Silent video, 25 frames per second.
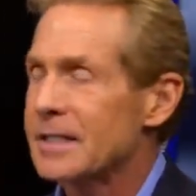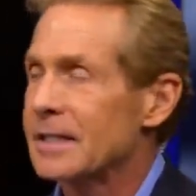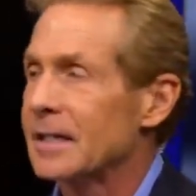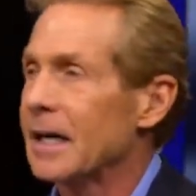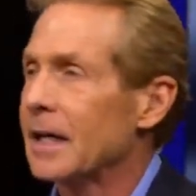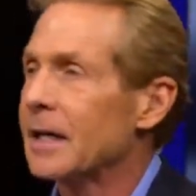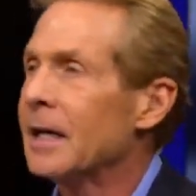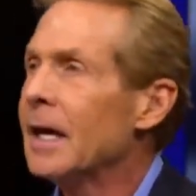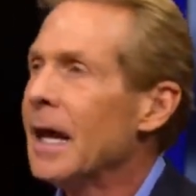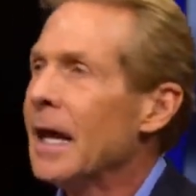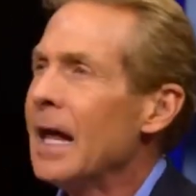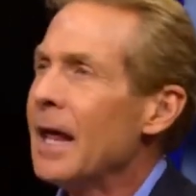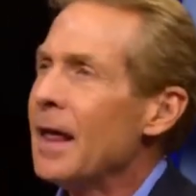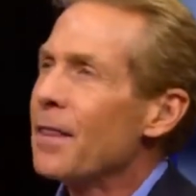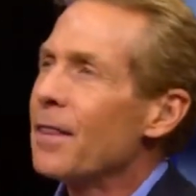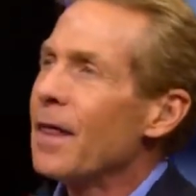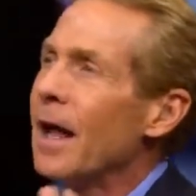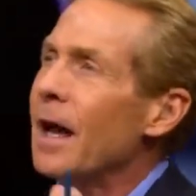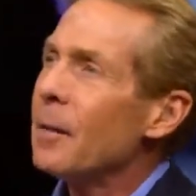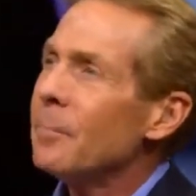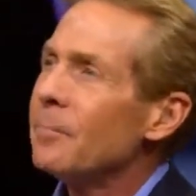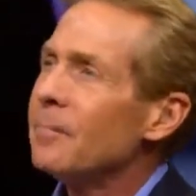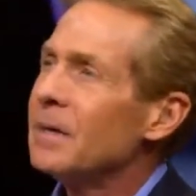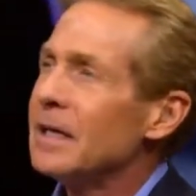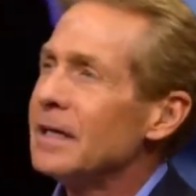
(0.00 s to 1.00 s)
son.
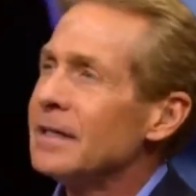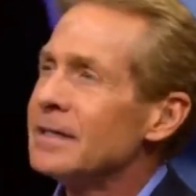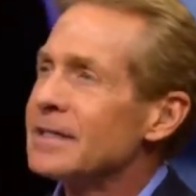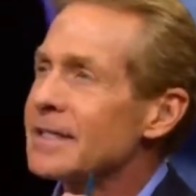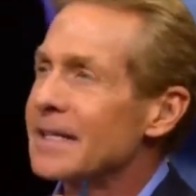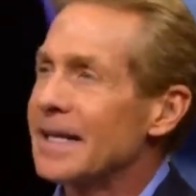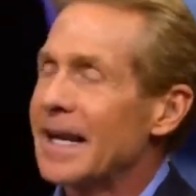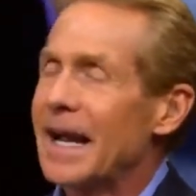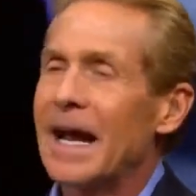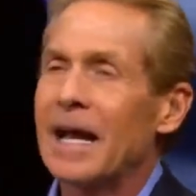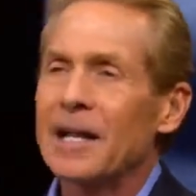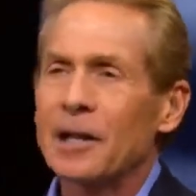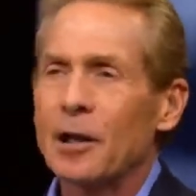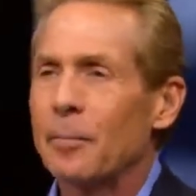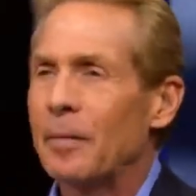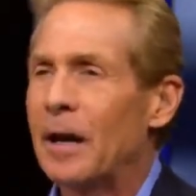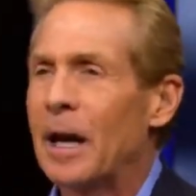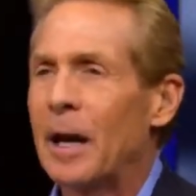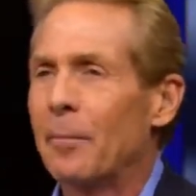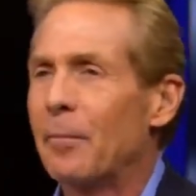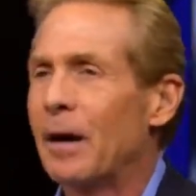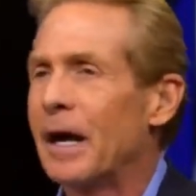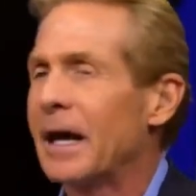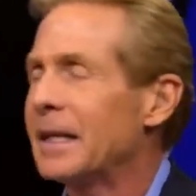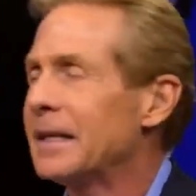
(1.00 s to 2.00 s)
That means that
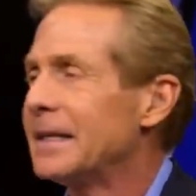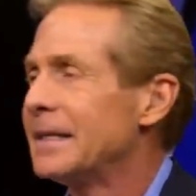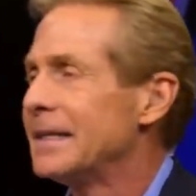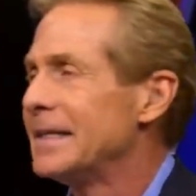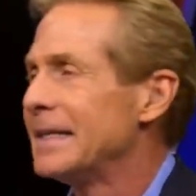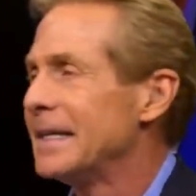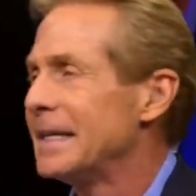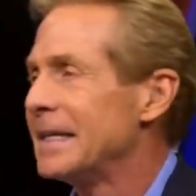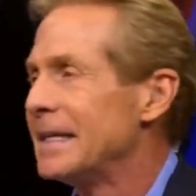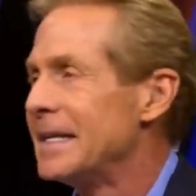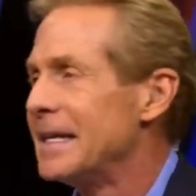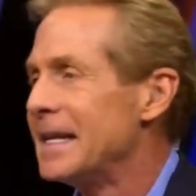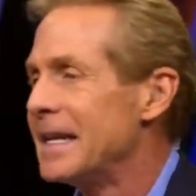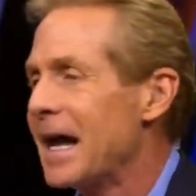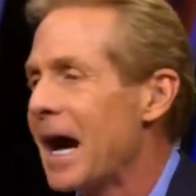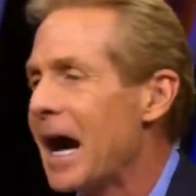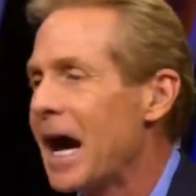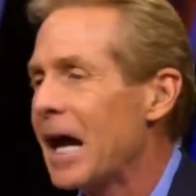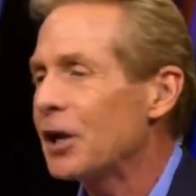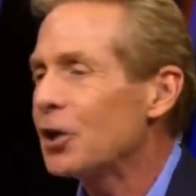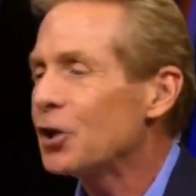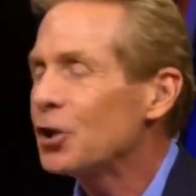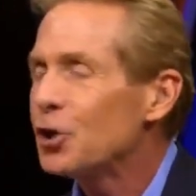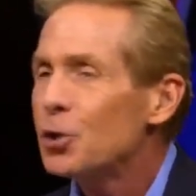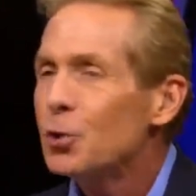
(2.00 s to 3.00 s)
Alabama did
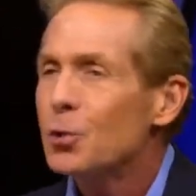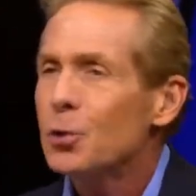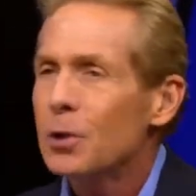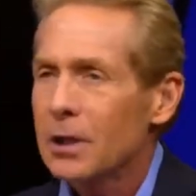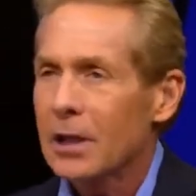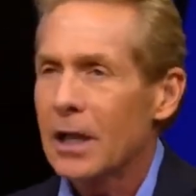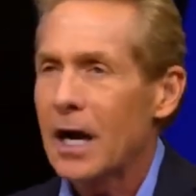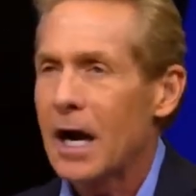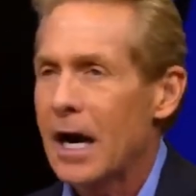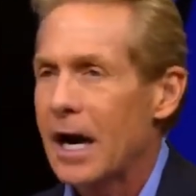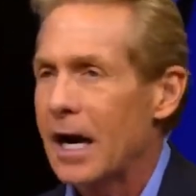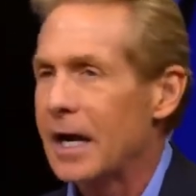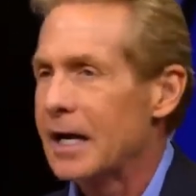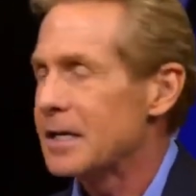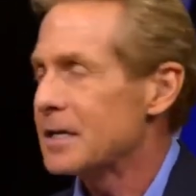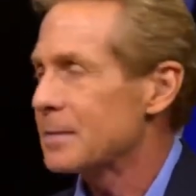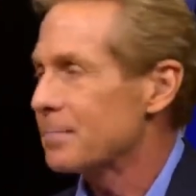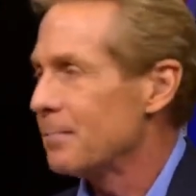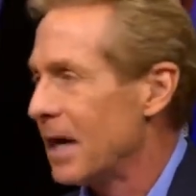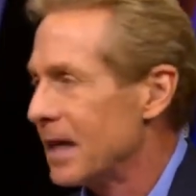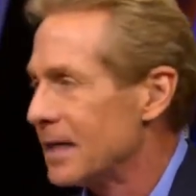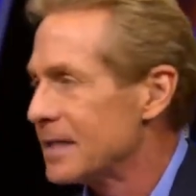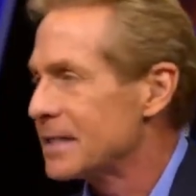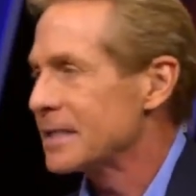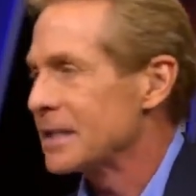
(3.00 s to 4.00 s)
not utilize
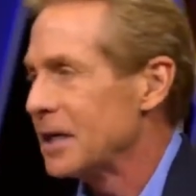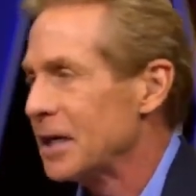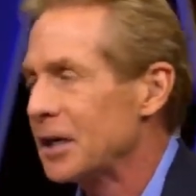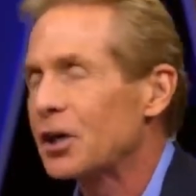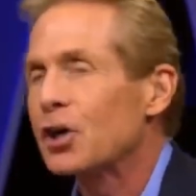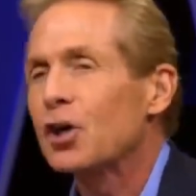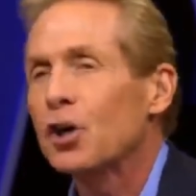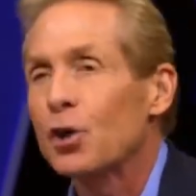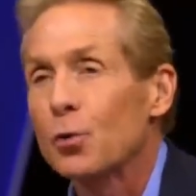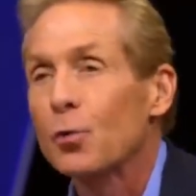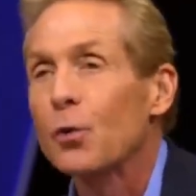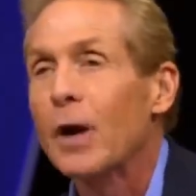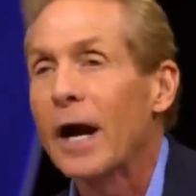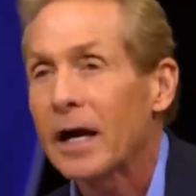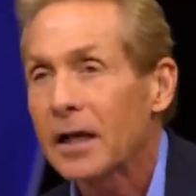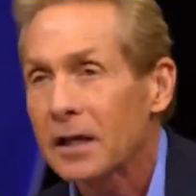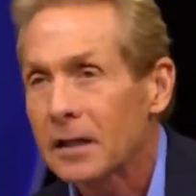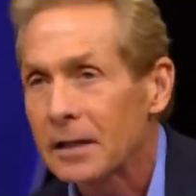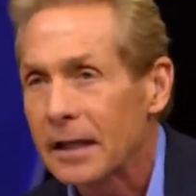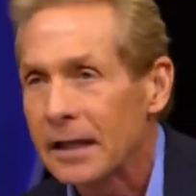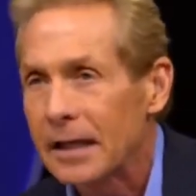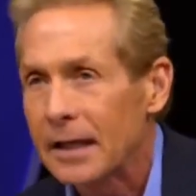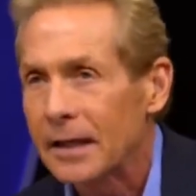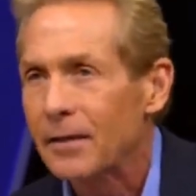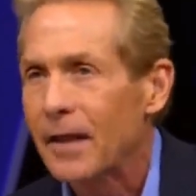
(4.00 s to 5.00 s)
my son
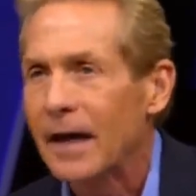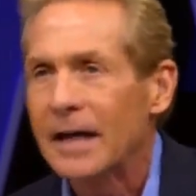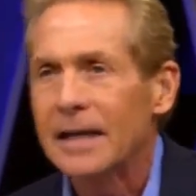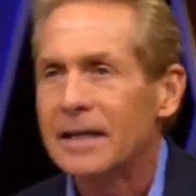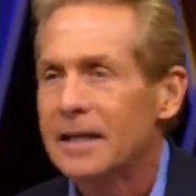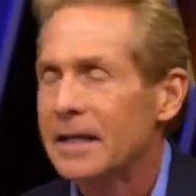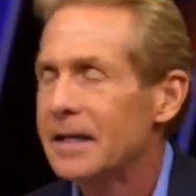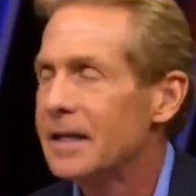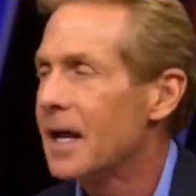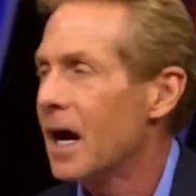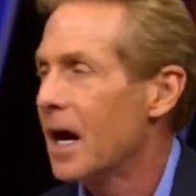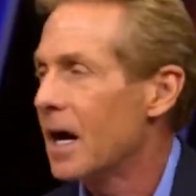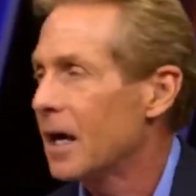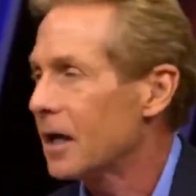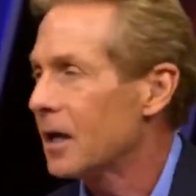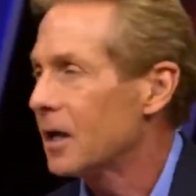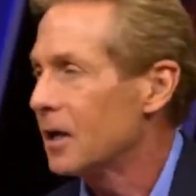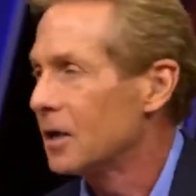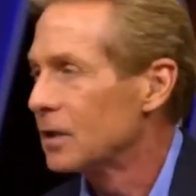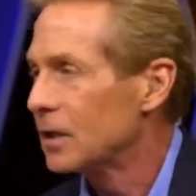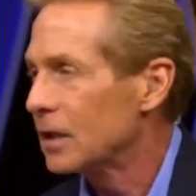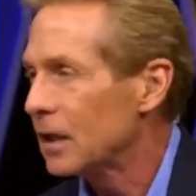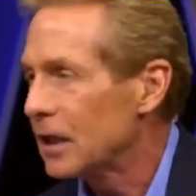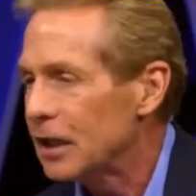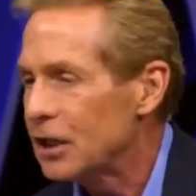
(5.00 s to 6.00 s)
correctly. They did not
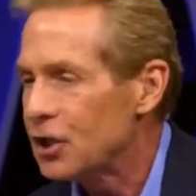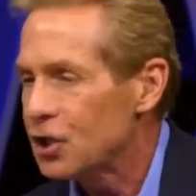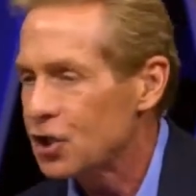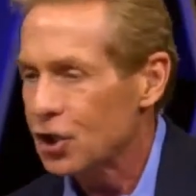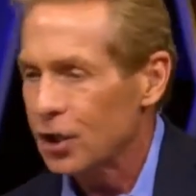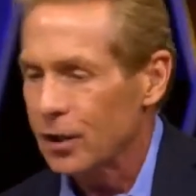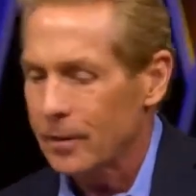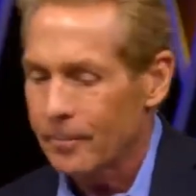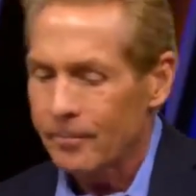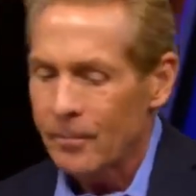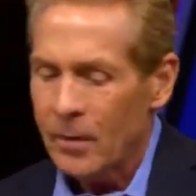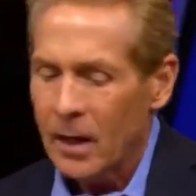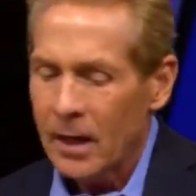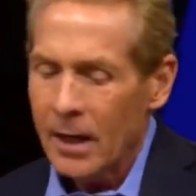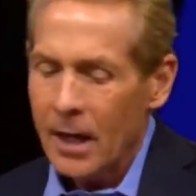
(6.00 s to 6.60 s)
unleash him.